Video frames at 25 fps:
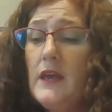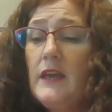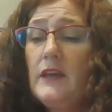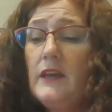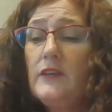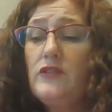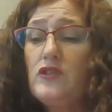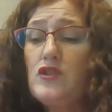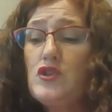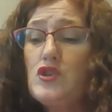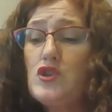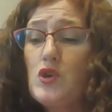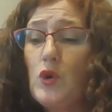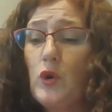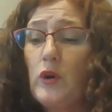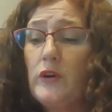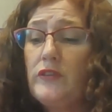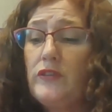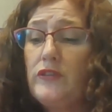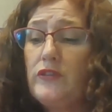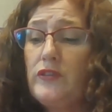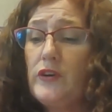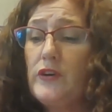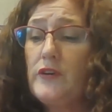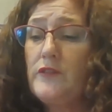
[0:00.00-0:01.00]
is a
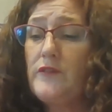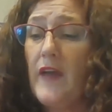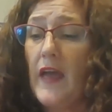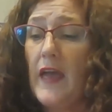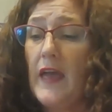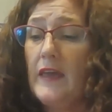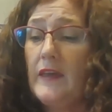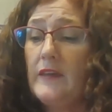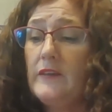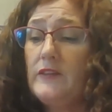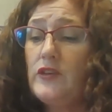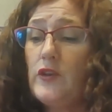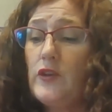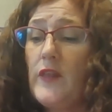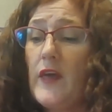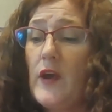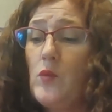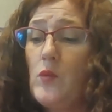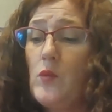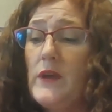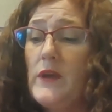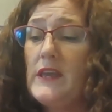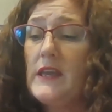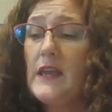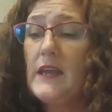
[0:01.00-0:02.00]
short survey so
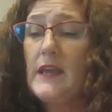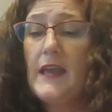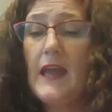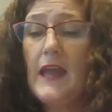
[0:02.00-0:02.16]
that we can